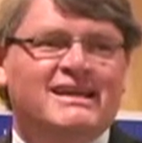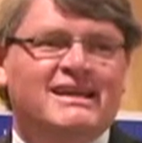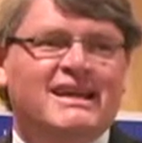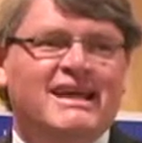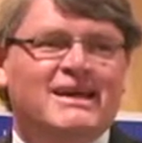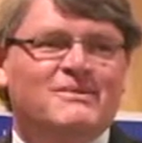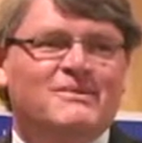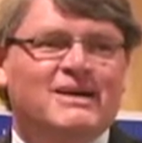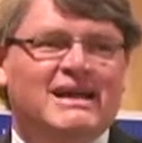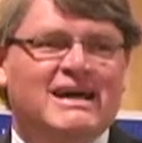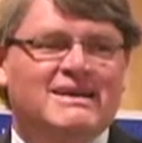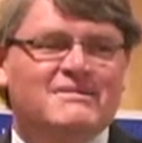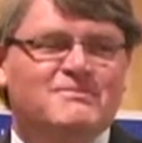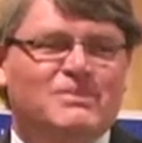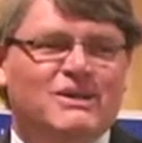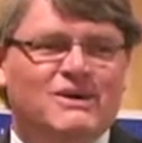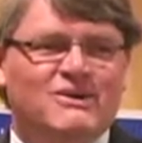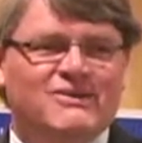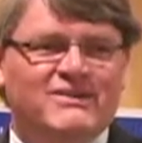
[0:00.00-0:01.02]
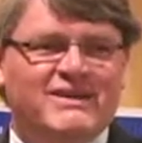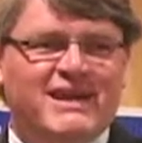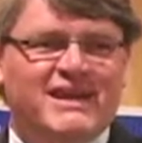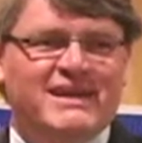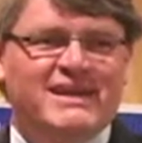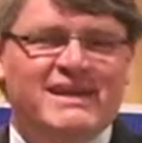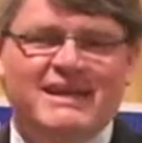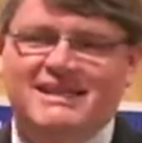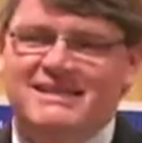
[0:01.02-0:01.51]
And when I'm
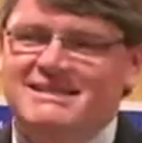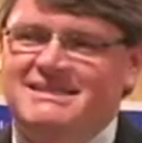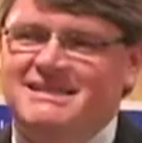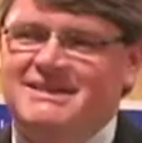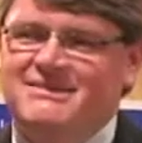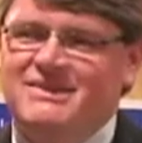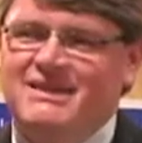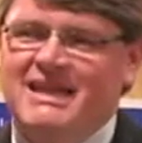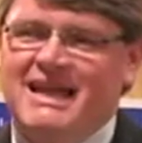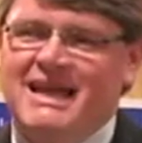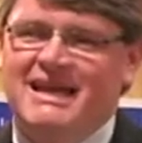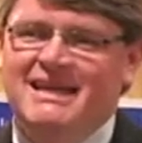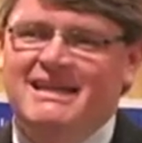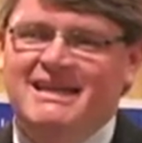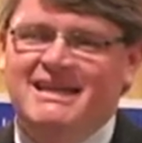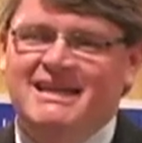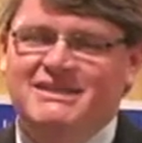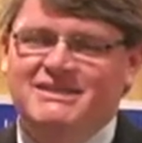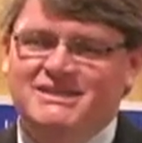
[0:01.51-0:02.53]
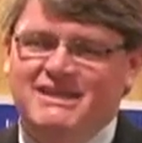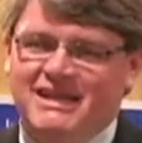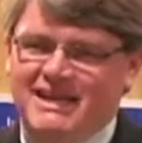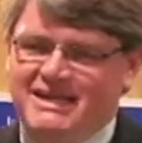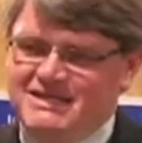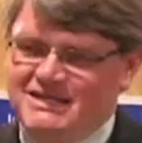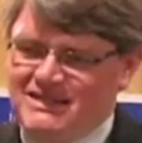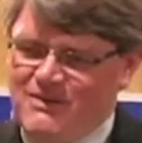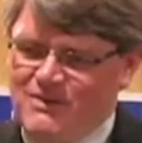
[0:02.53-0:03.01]
bloviating endlessly with an idea, she
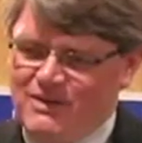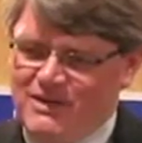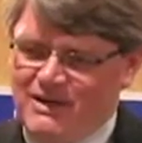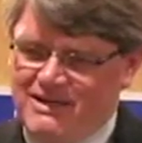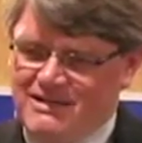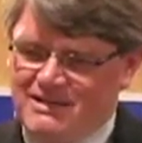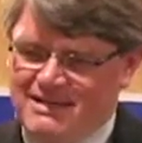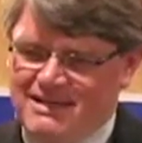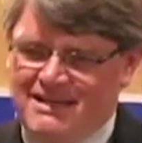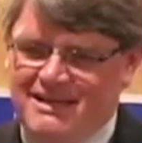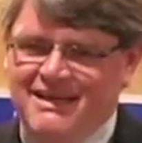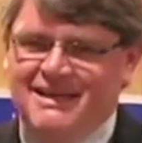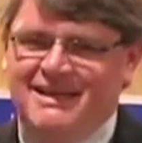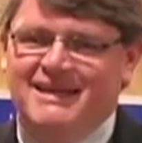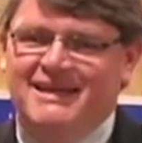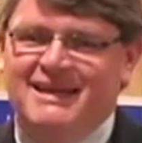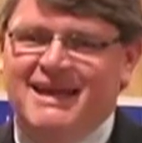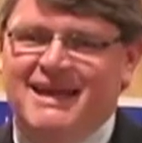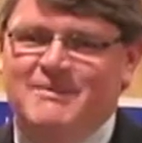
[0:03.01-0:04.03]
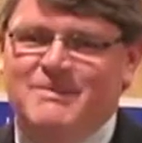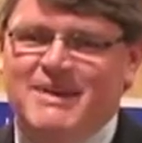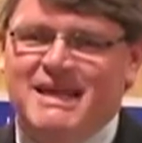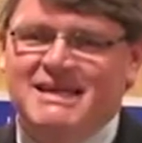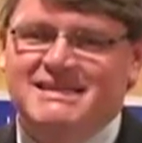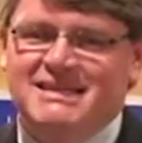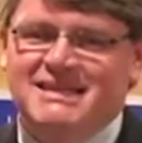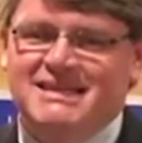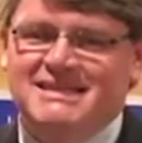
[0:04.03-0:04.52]
actually works it and
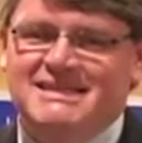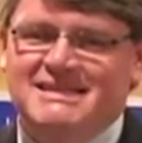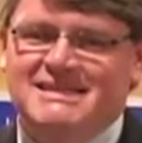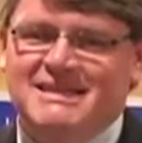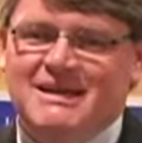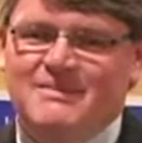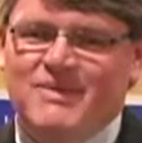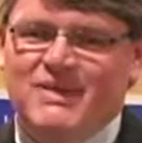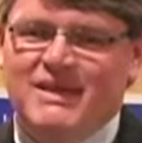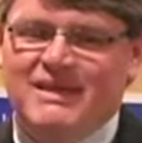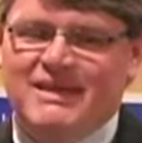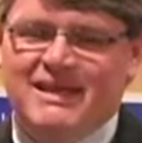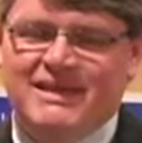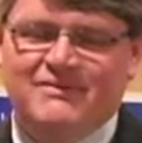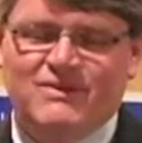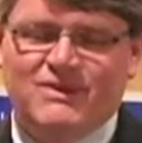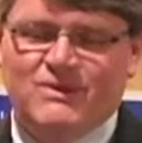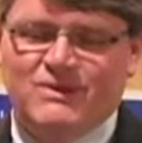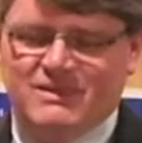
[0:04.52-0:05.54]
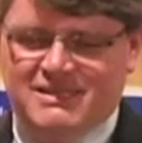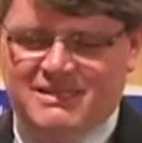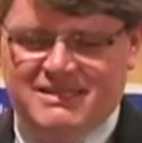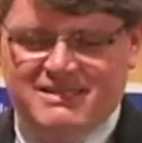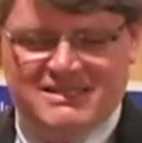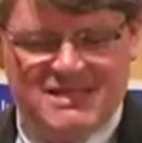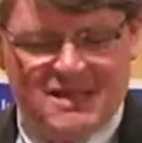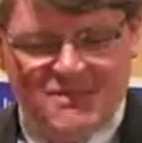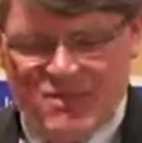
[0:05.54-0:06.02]
makes it into something. And then, of course,
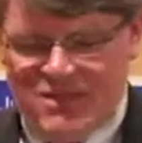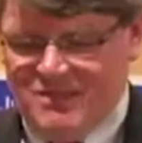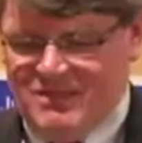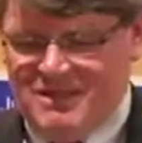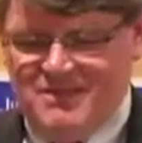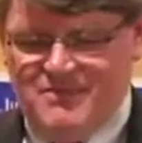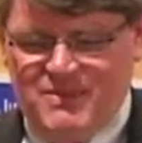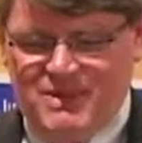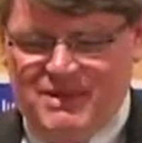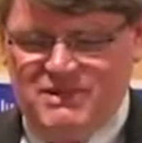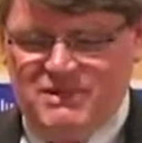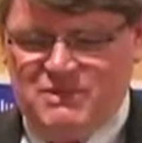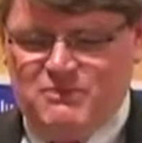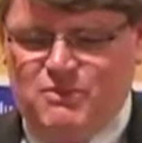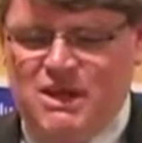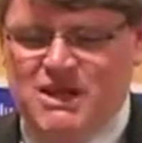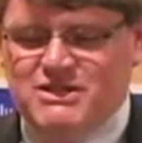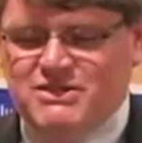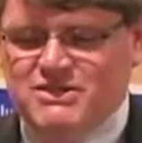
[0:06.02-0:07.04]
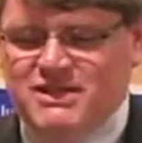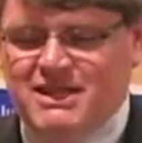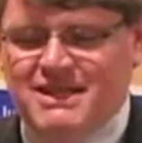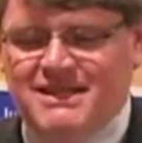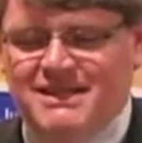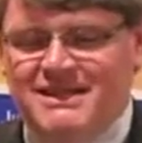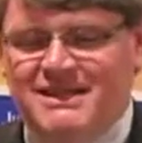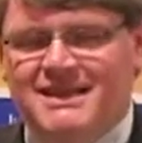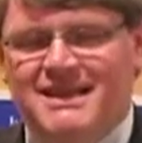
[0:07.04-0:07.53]
there's someone with the big
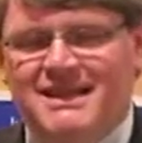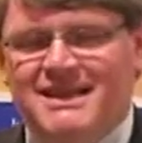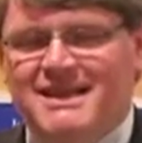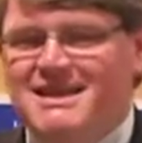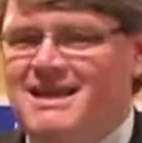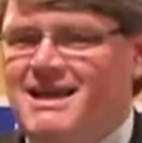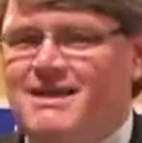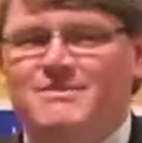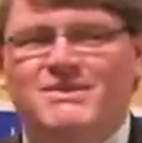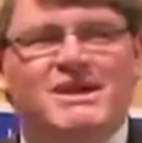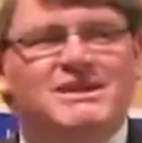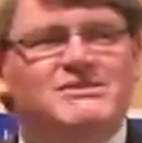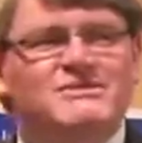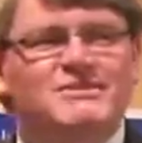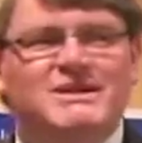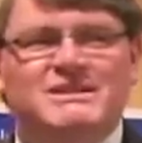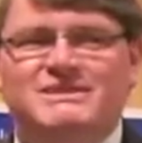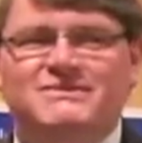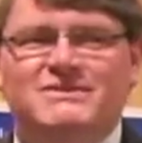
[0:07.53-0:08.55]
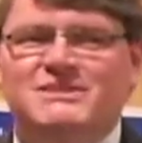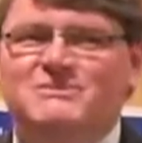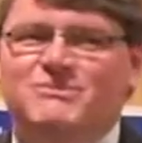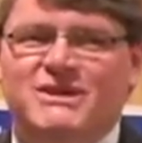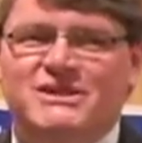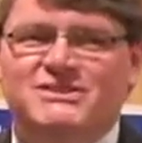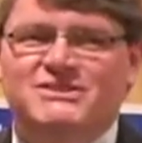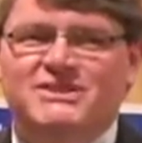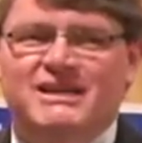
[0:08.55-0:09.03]
spreadsheet, and I'm not too much of a
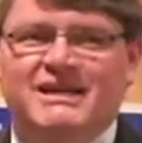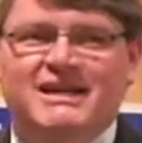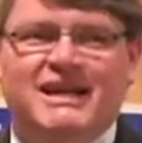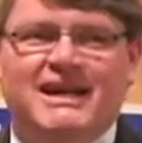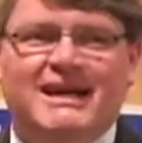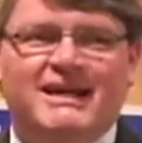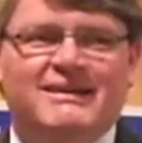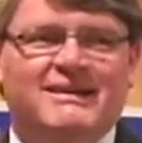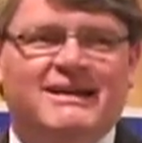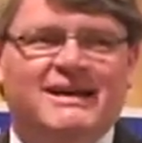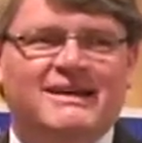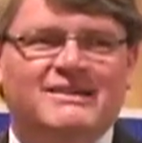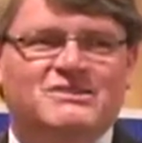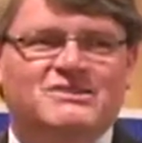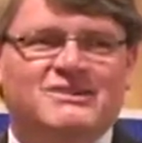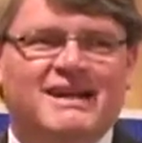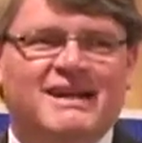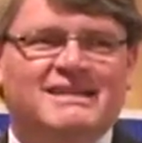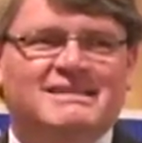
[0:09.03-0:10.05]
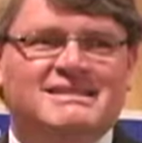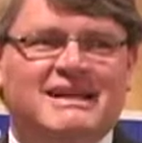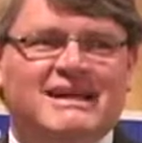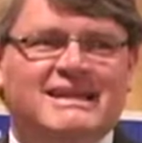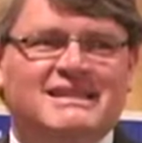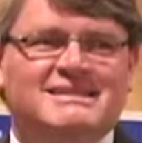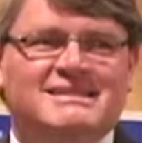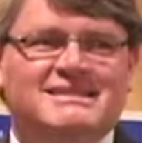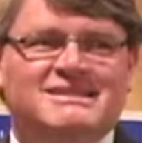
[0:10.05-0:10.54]
spreadsheet guy on how to track
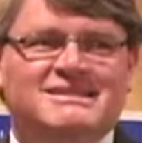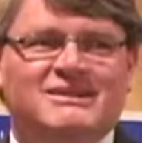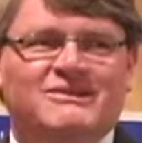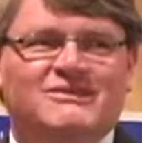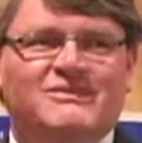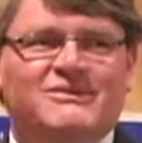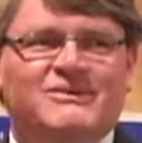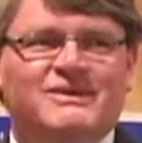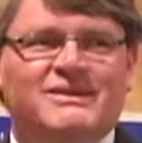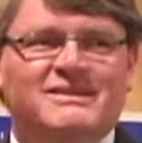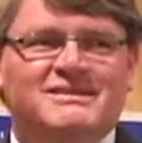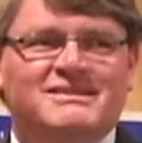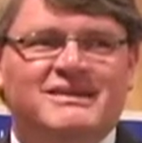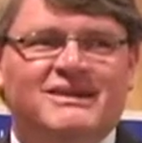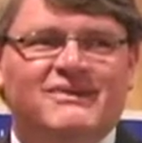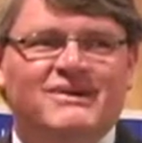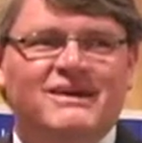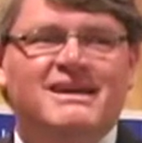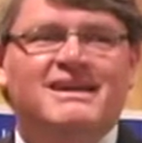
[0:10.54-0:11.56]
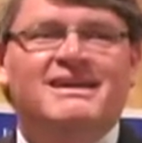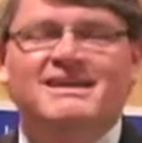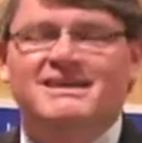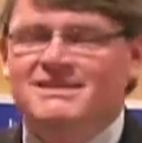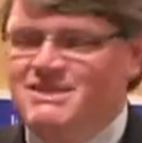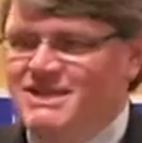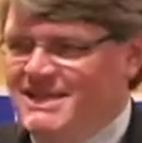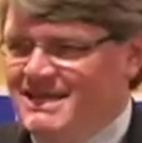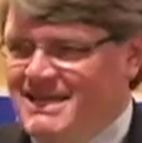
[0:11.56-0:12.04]
signs and so forth. So
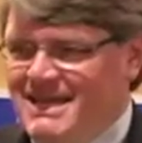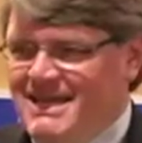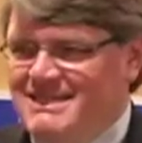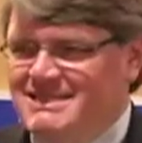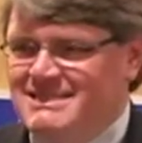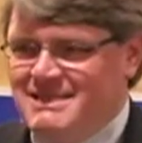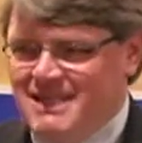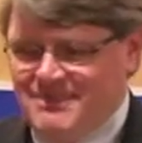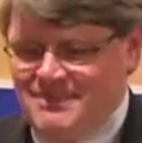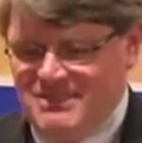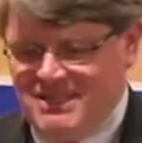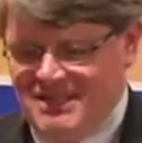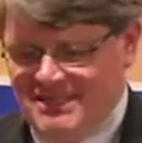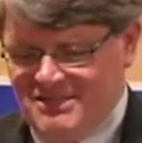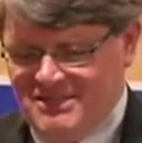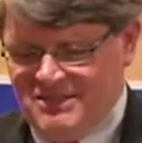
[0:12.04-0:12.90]
she again steps in.